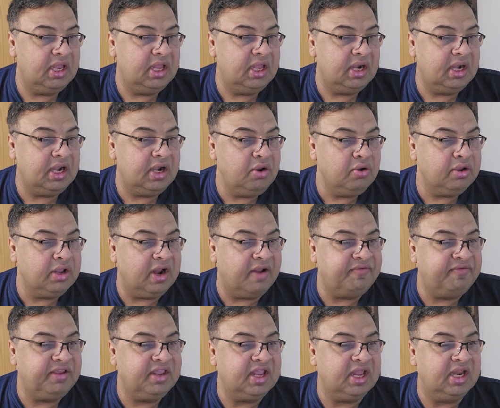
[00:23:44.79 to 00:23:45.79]

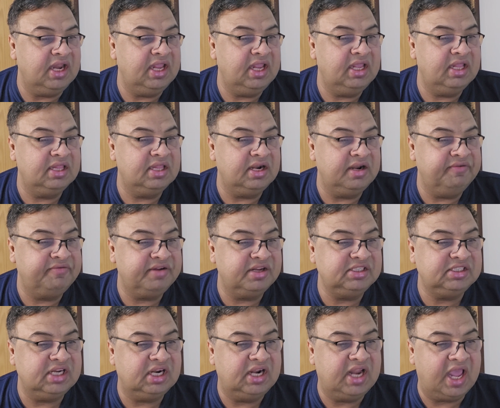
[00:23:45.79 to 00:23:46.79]
radiographically, the
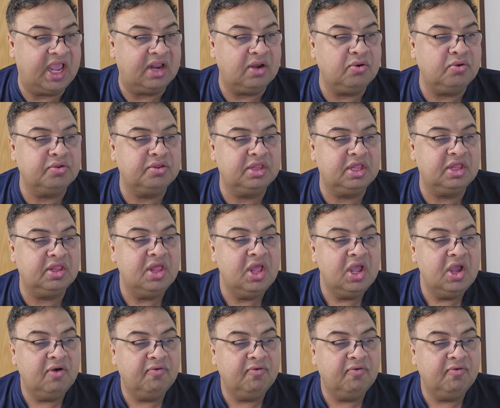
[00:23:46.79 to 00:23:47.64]
differential diagnosis